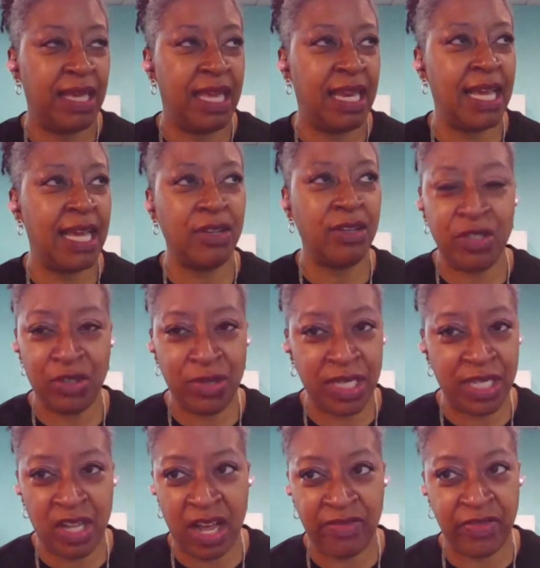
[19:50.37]
and I don't do
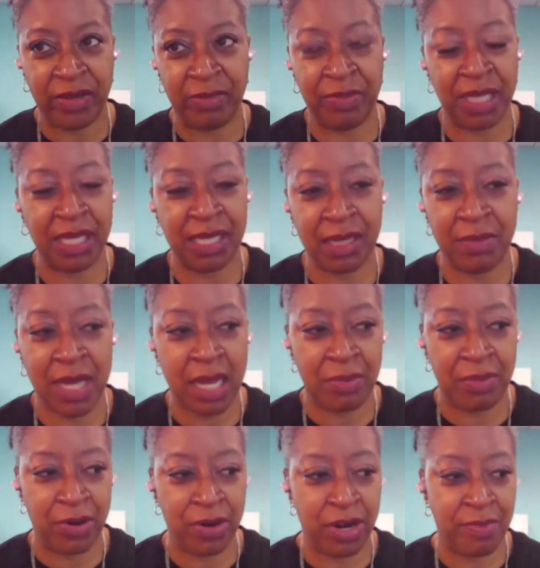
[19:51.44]
this often because I'm not a
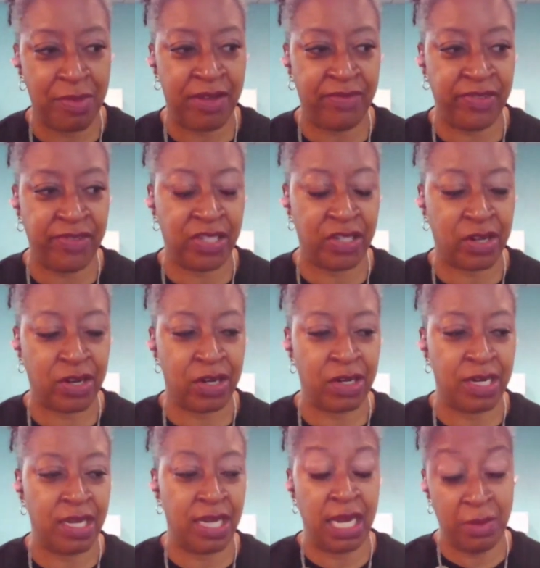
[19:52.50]
program officer
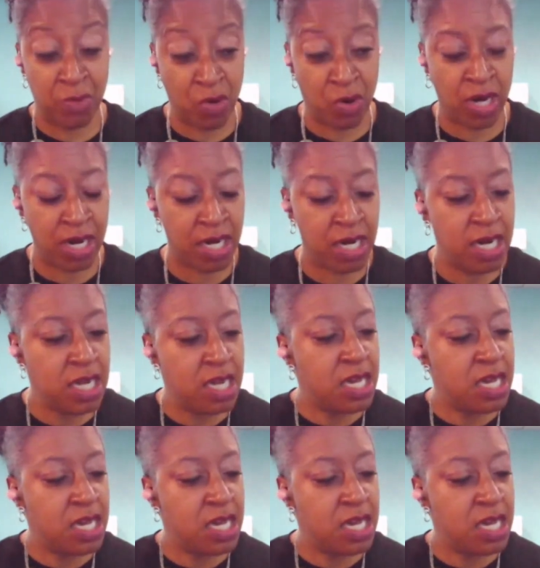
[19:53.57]
anymore,